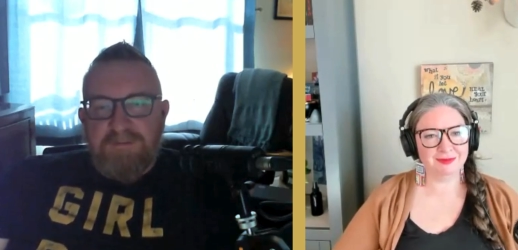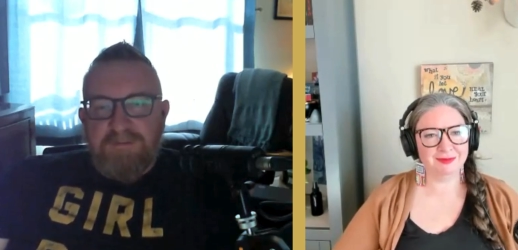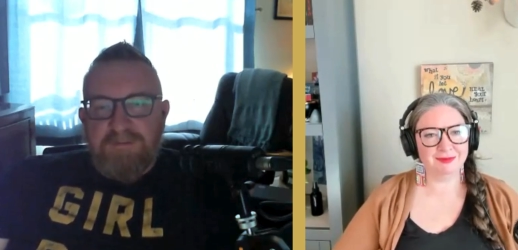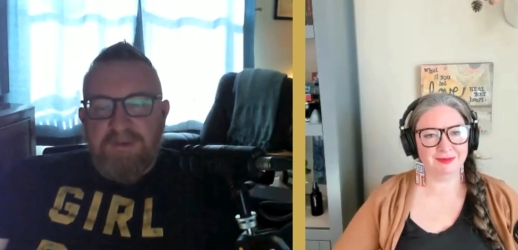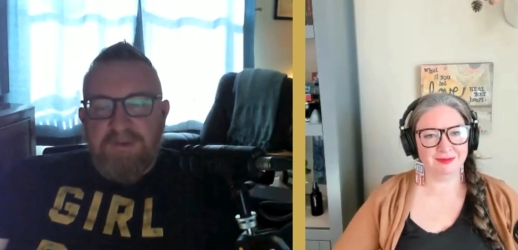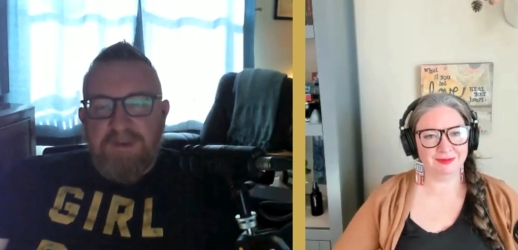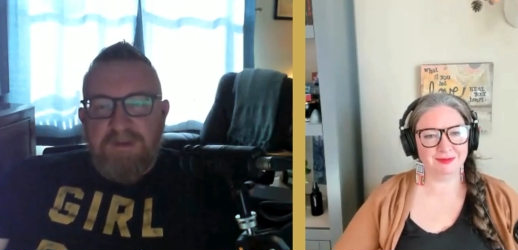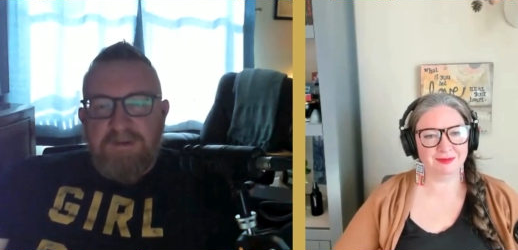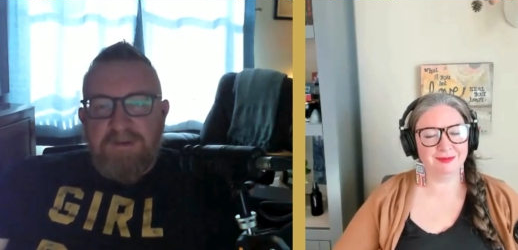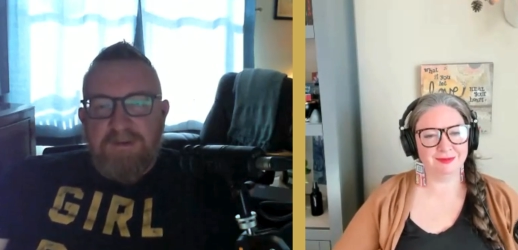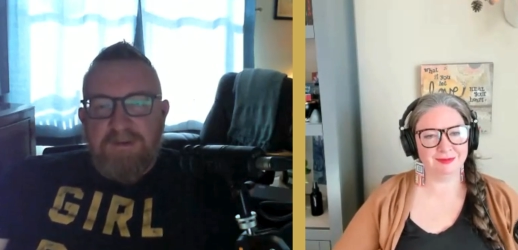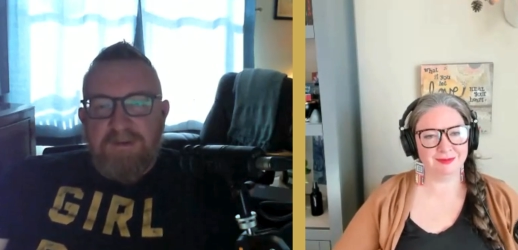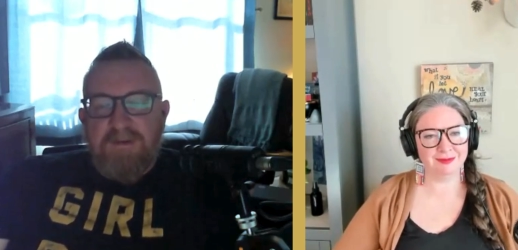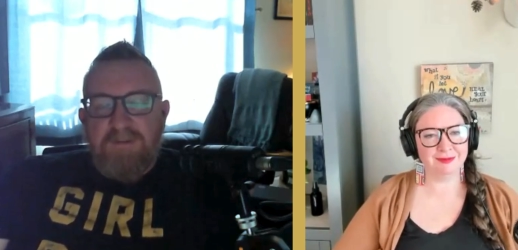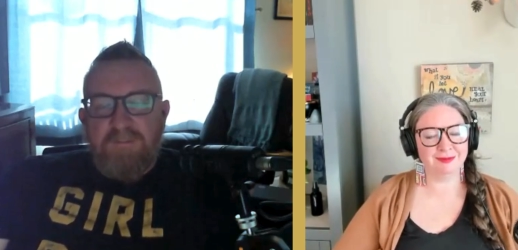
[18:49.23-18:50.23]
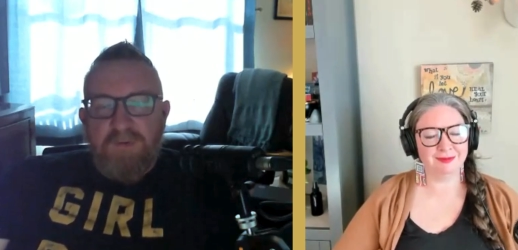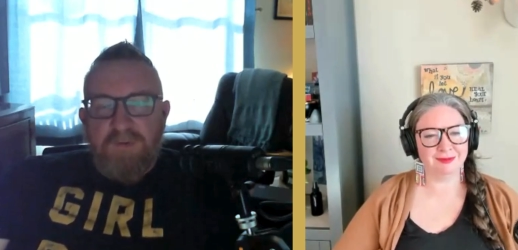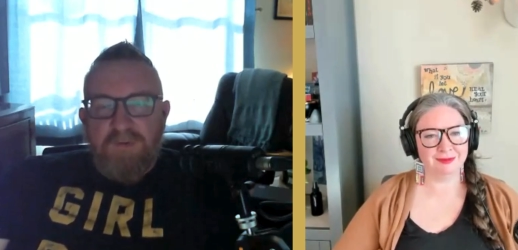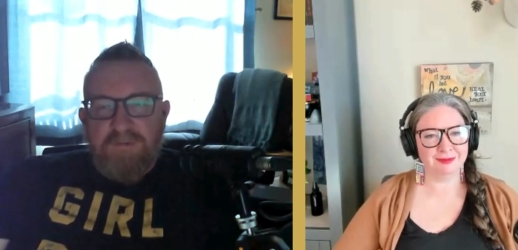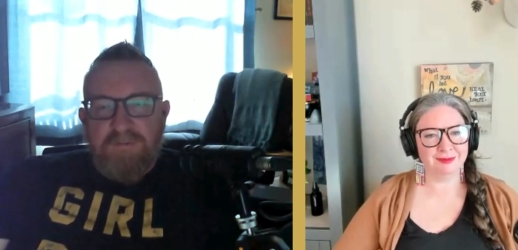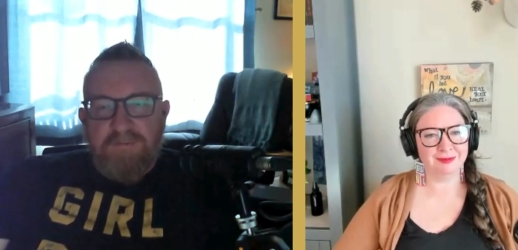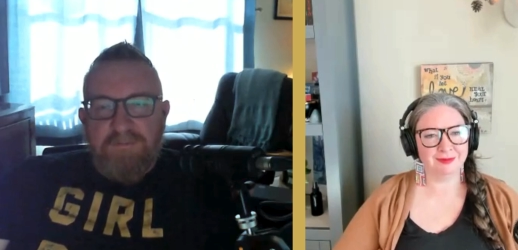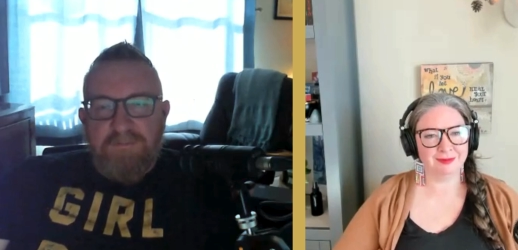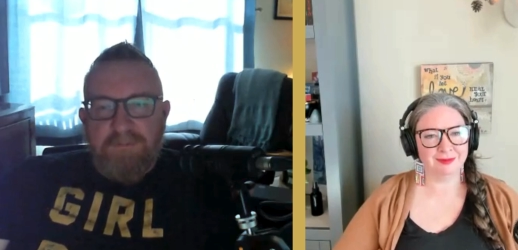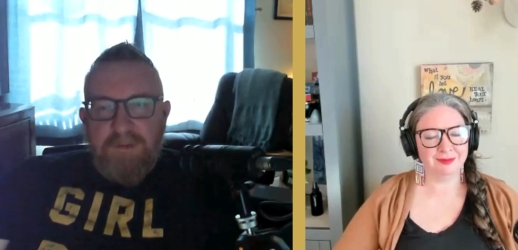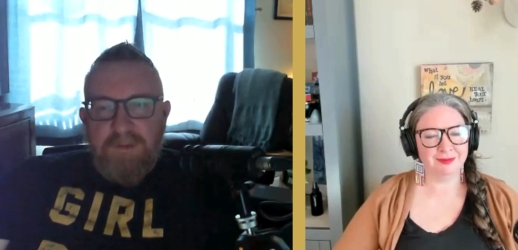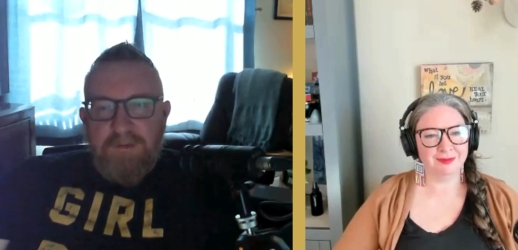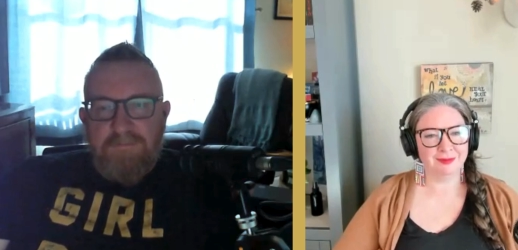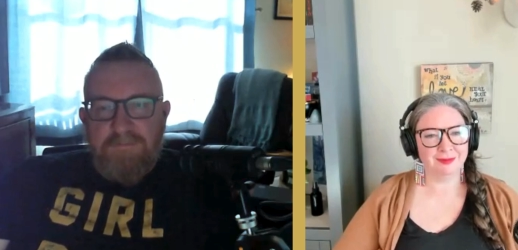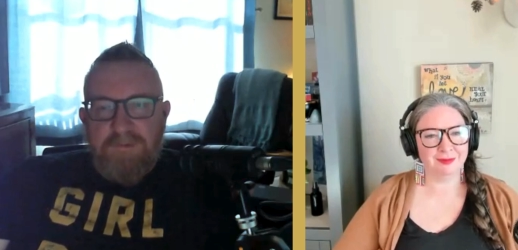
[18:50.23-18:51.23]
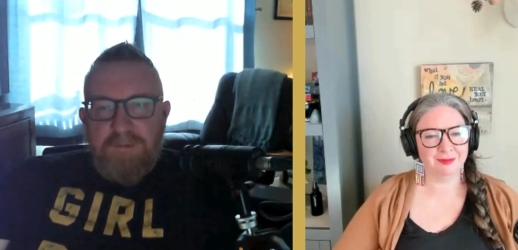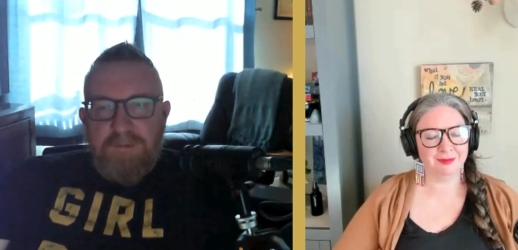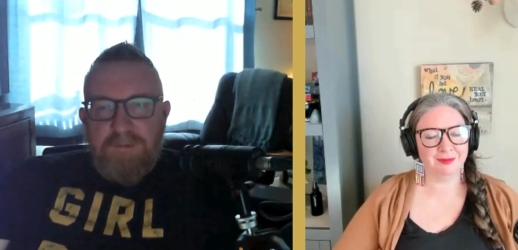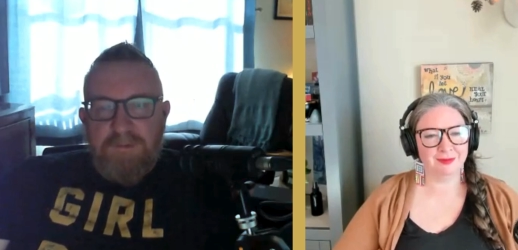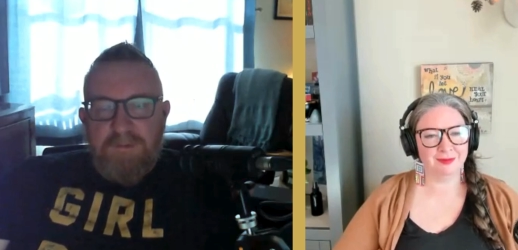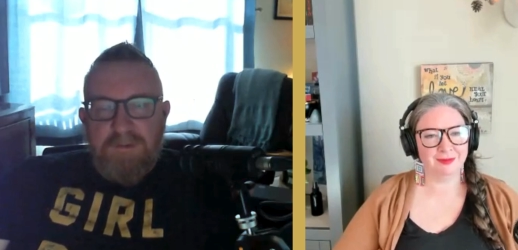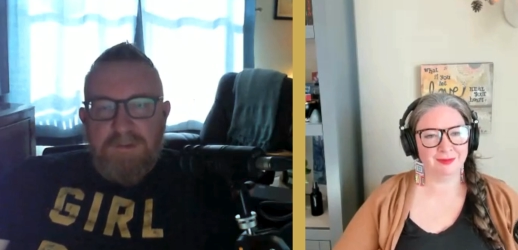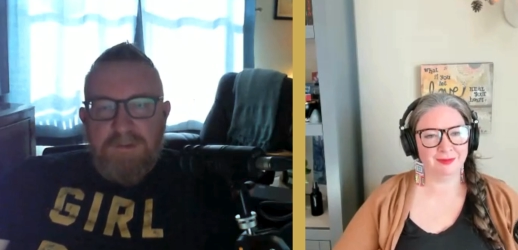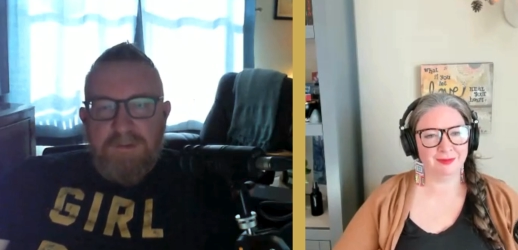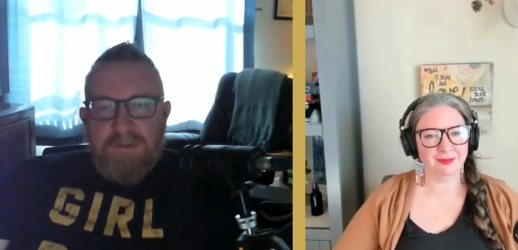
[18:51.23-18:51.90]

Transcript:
Speaker 1: it's like, oh well if if you're